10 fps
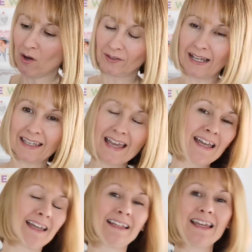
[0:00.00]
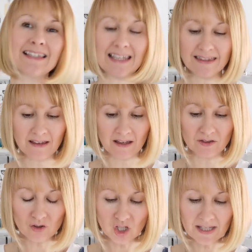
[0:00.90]
one, again, it's either a
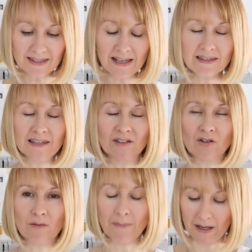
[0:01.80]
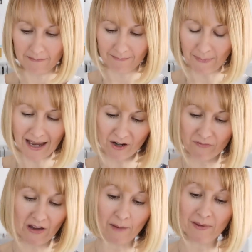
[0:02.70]
Duchess satin or a
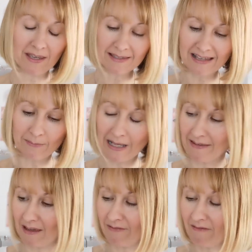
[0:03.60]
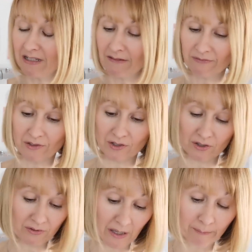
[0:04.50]
microfiber. They sound like they're very different,
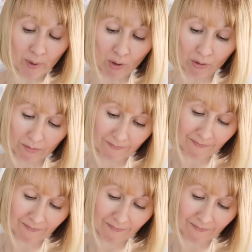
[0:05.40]
don't they? But